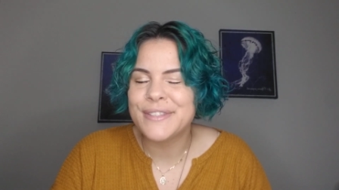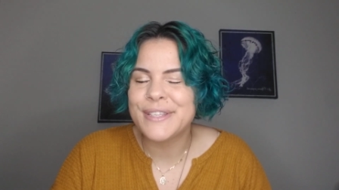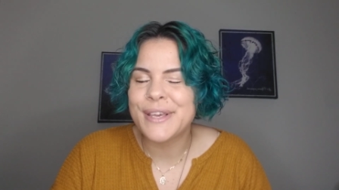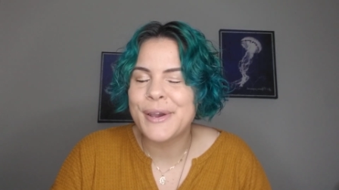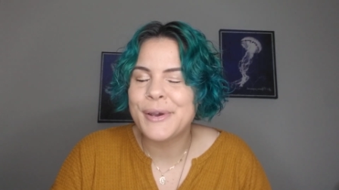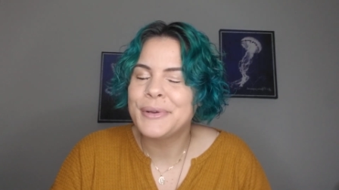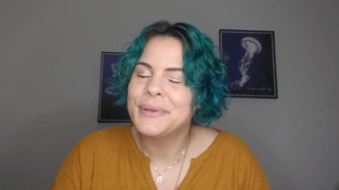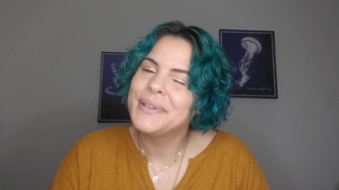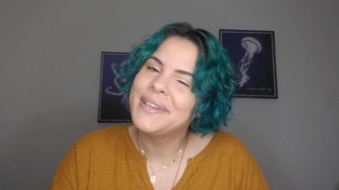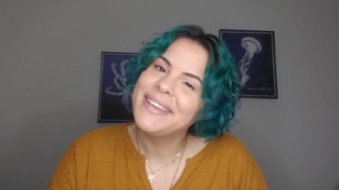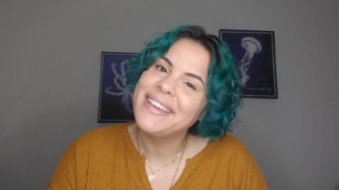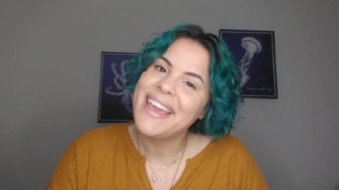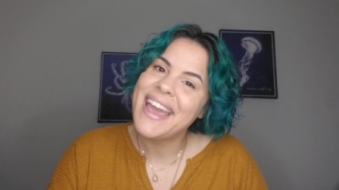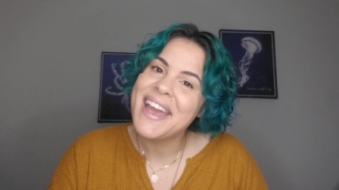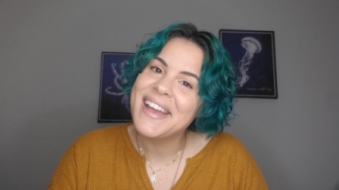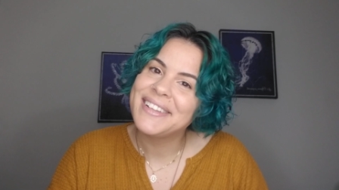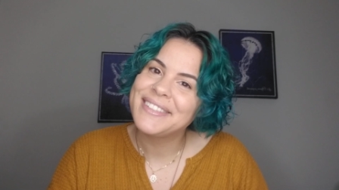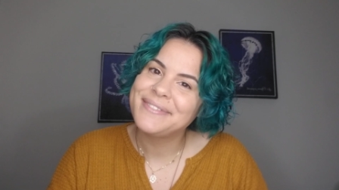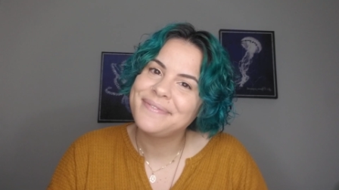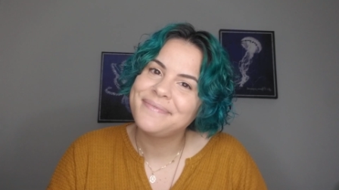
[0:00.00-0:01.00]
So yeah,
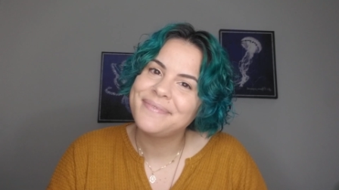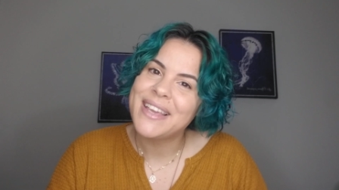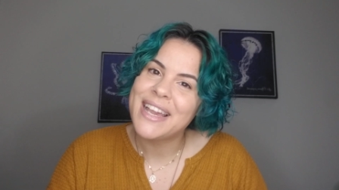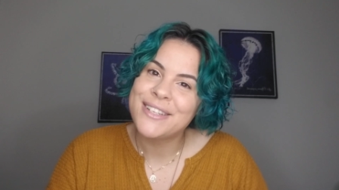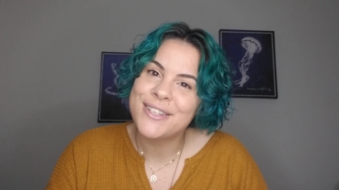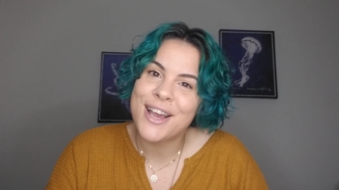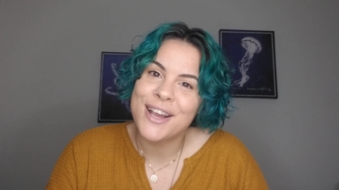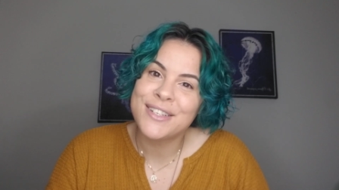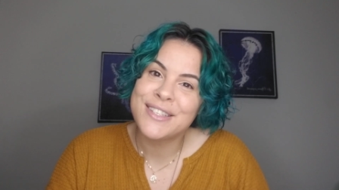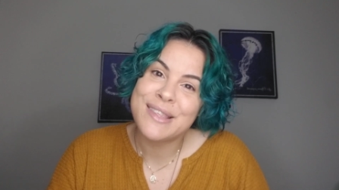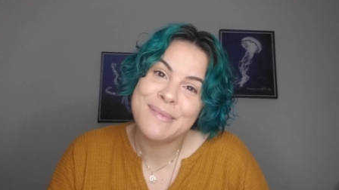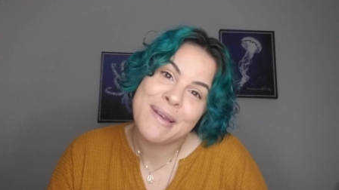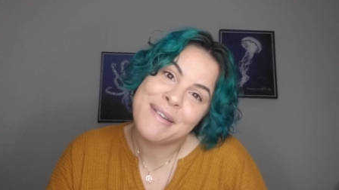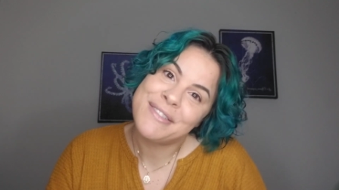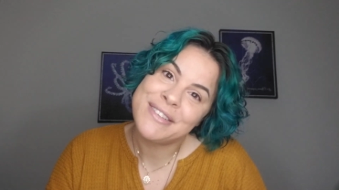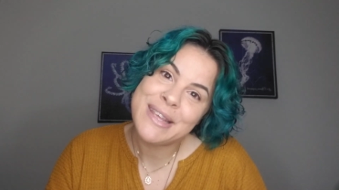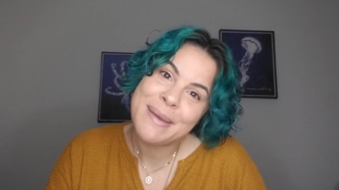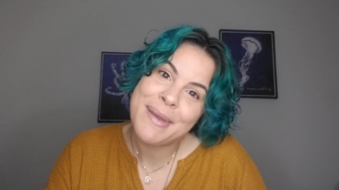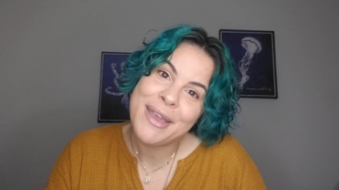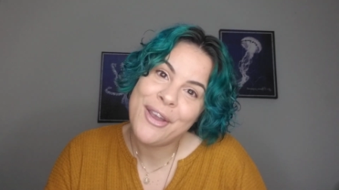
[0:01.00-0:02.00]
I talk to them
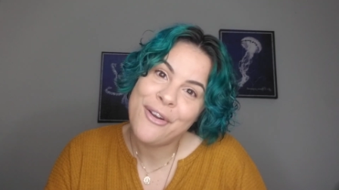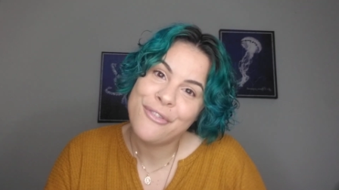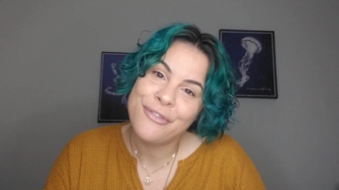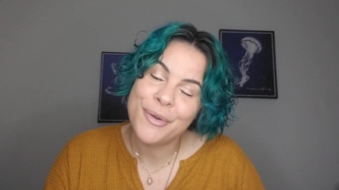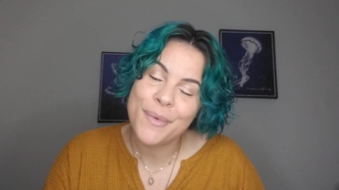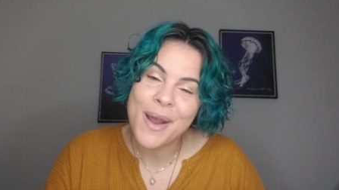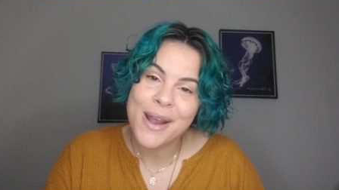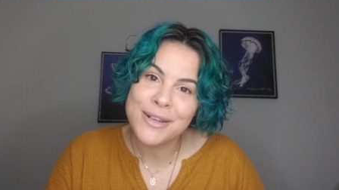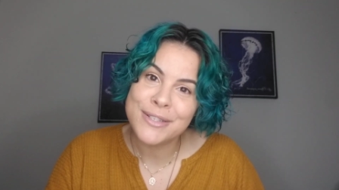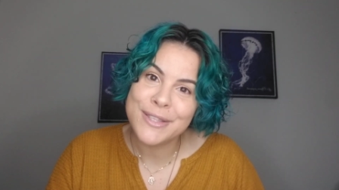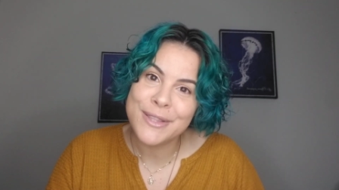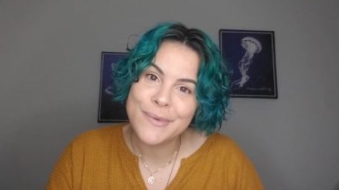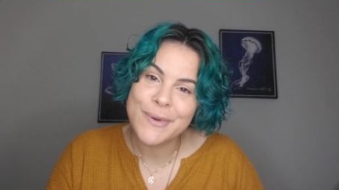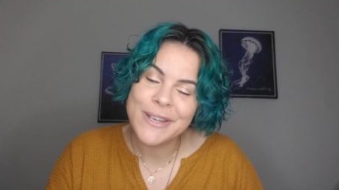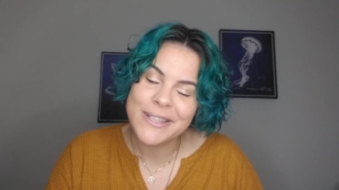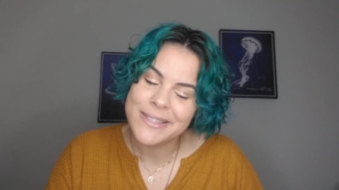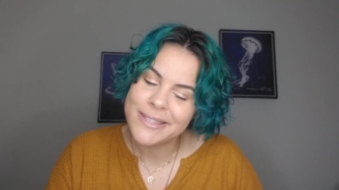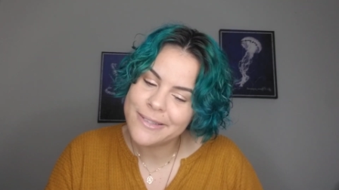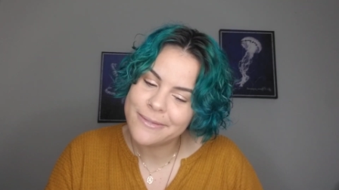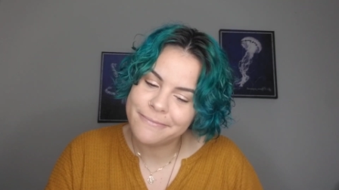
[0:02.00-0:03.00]
every time I go for walks in the
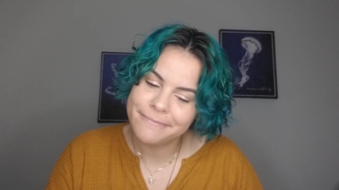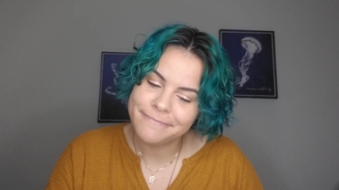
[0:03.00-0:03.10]
woods.